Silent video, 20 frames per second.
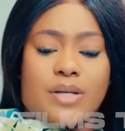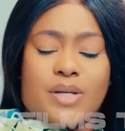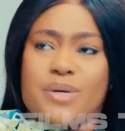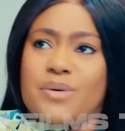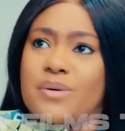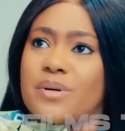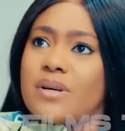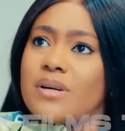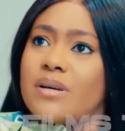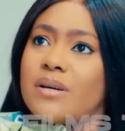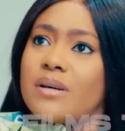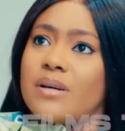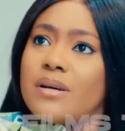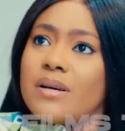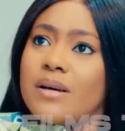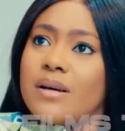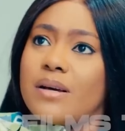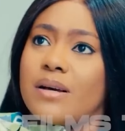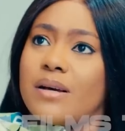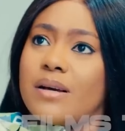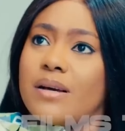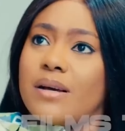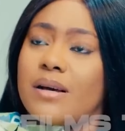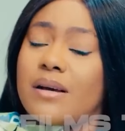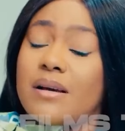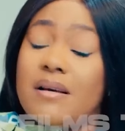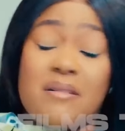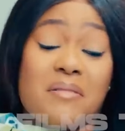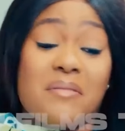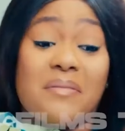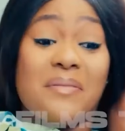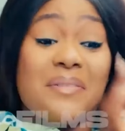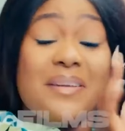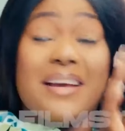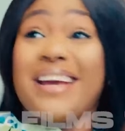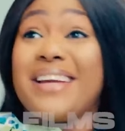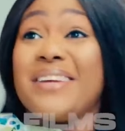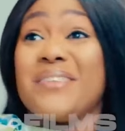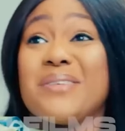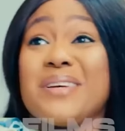Cook?
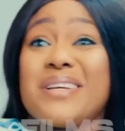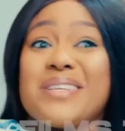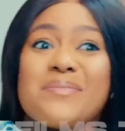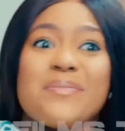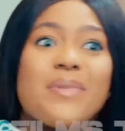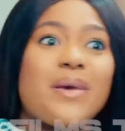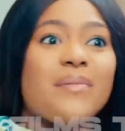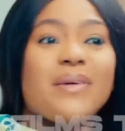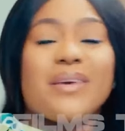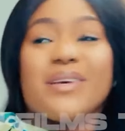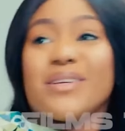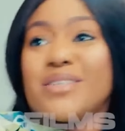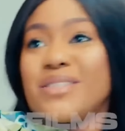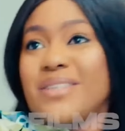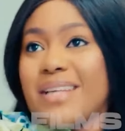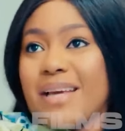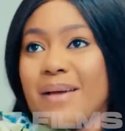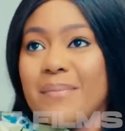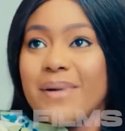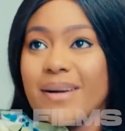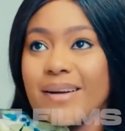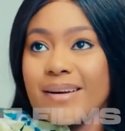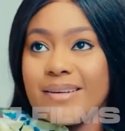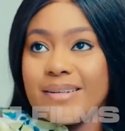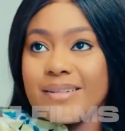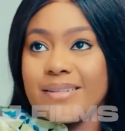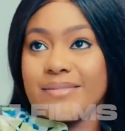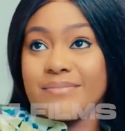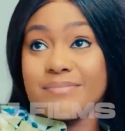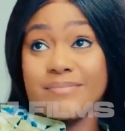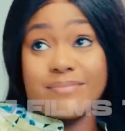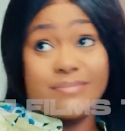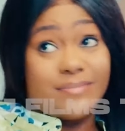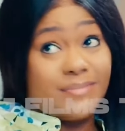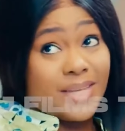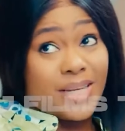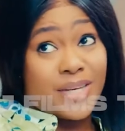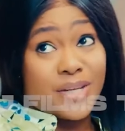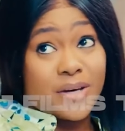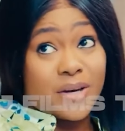Anyways, maybe you should get back early.
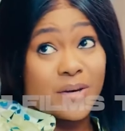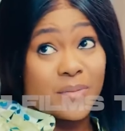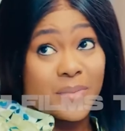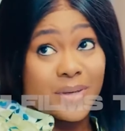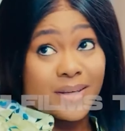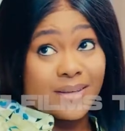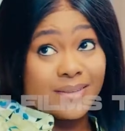Then you help